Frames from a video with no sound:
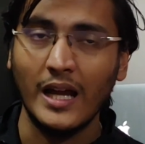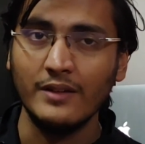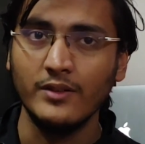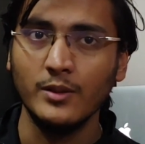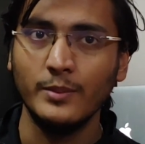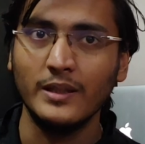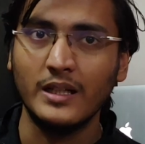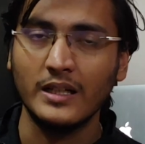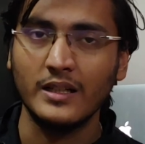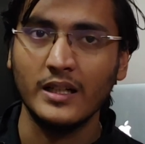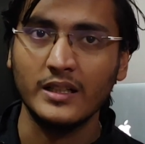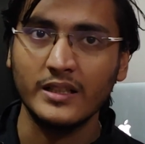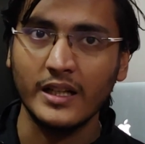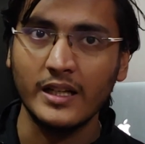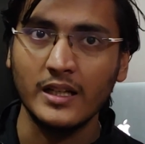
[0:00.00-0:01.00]
I will be
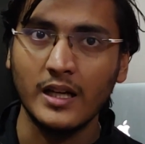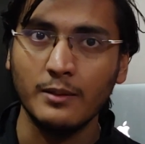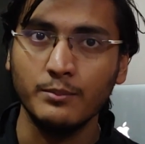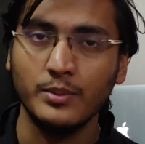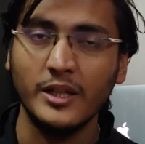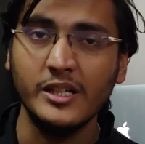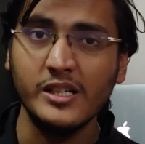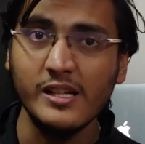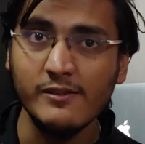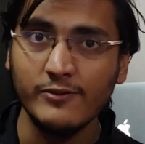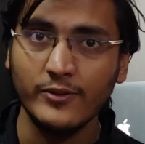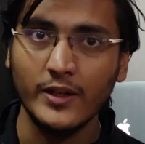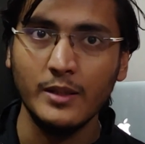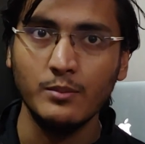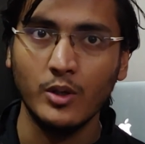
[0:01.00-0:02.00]
conducting completely
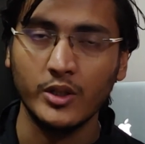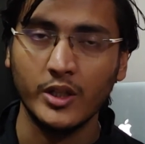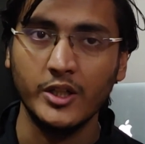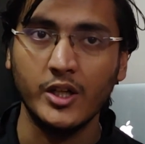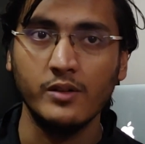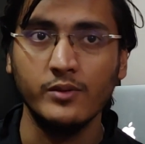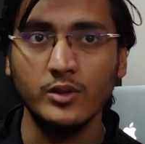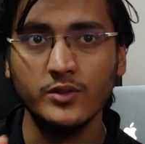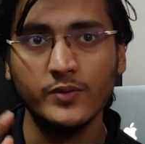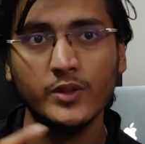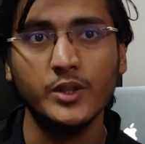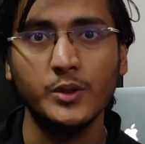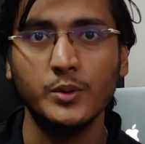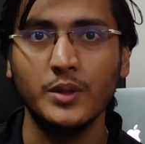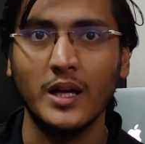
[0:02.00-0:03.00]
free mock interviews
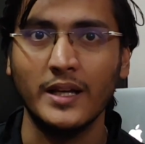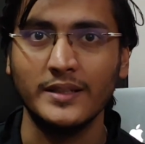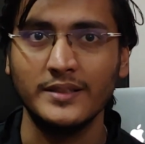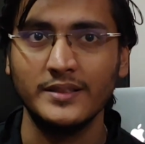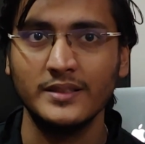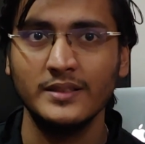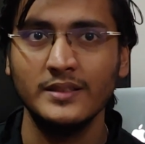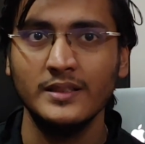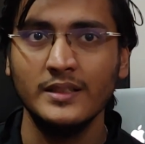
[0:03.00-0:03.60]
for you guys.